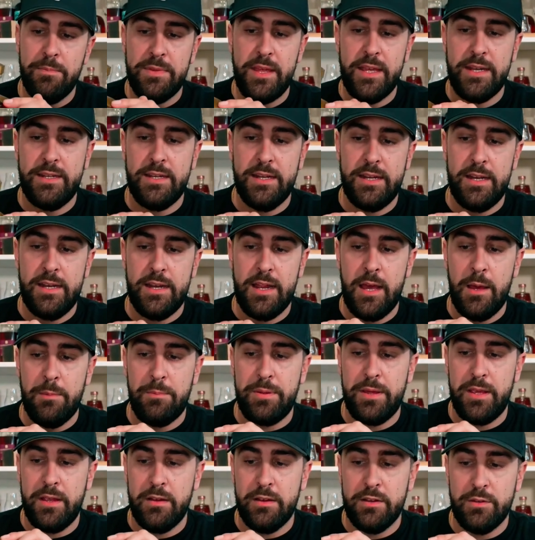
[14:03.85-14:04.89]
They did it up
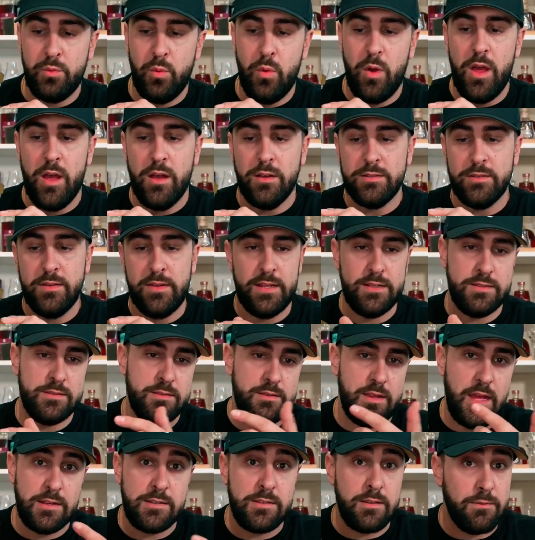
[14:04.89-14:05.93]
here as well. So
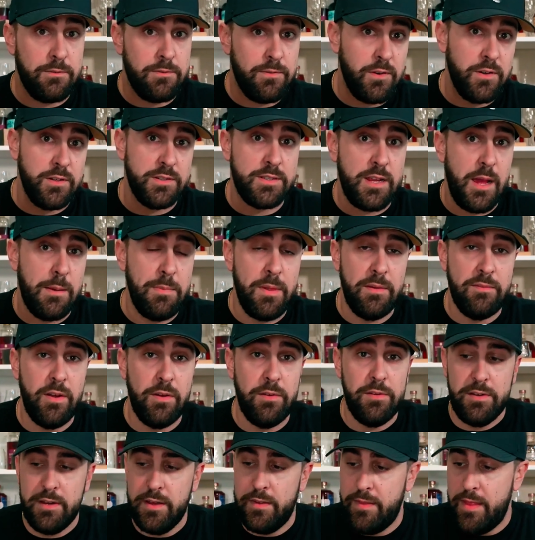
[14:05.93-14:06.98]
that's their first time they've
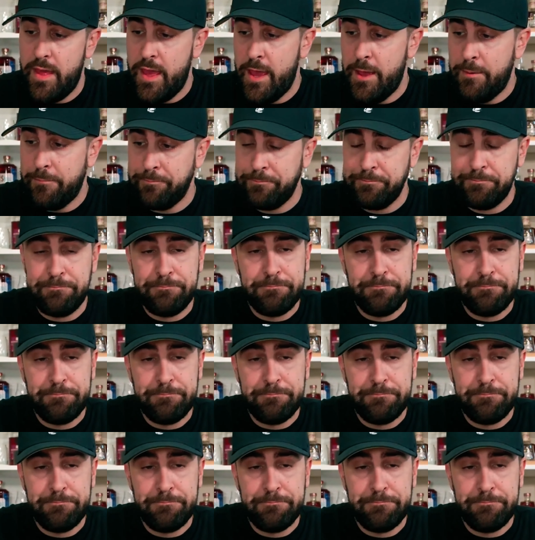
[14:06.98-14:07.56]
ever done that.